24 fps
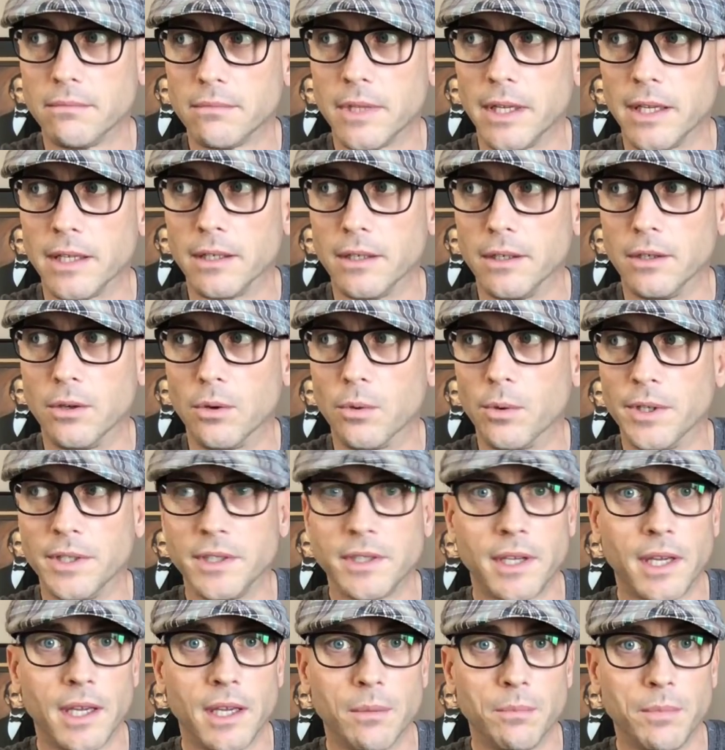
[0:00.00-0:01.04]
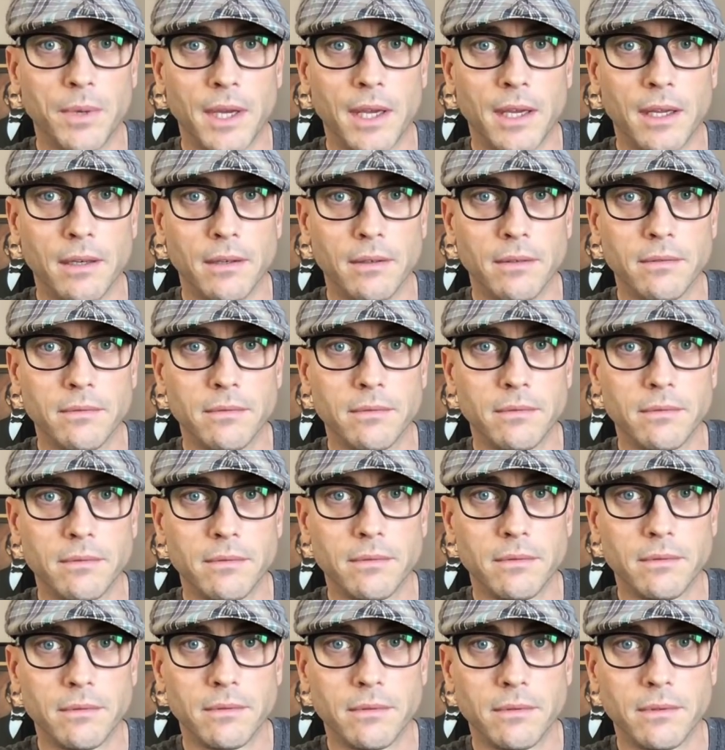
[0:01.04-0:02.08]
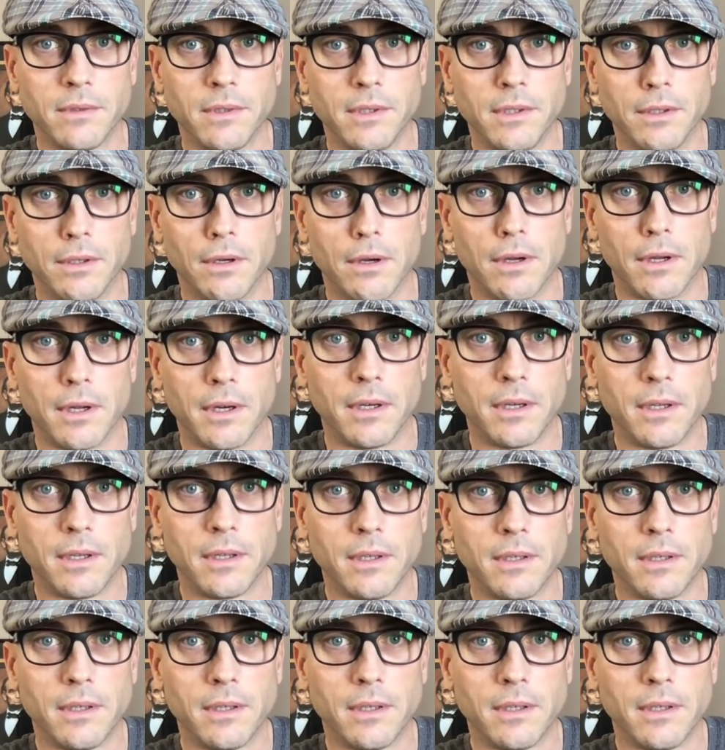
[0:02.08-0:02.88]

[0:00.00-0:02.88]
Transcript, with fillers: Like noise campaign gone.